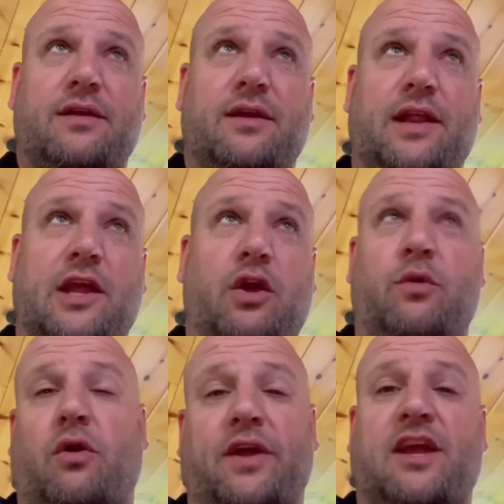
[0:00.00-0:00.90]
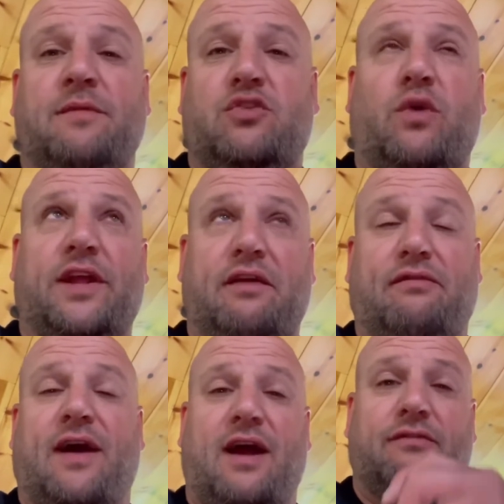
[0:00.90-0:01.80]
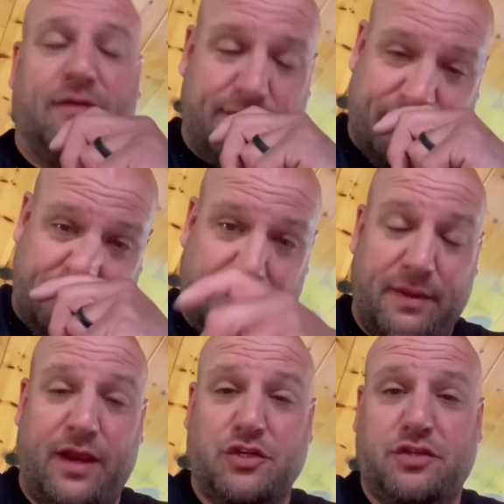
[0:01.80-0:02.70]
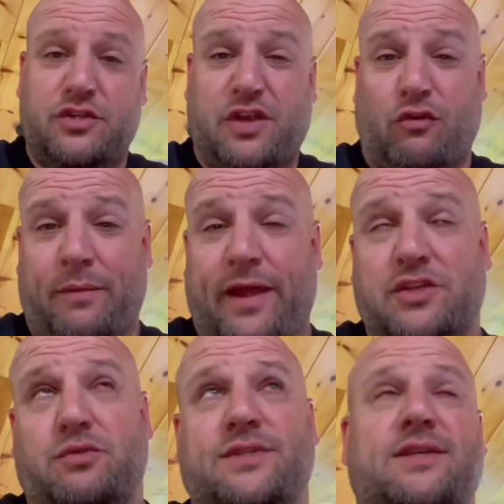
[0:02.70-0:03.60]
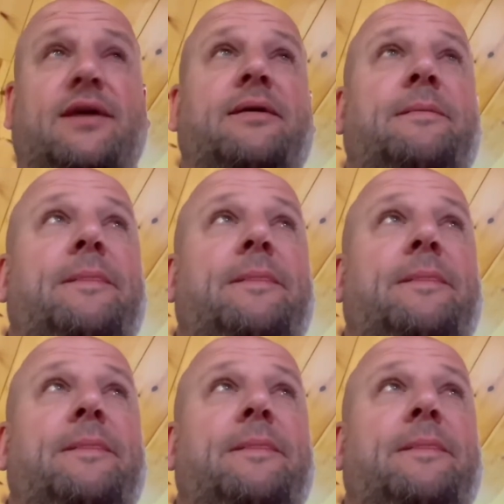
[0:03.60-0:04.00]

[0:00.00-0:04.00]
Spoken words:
and he would only give me 28.5 from the manager. The general manager was there.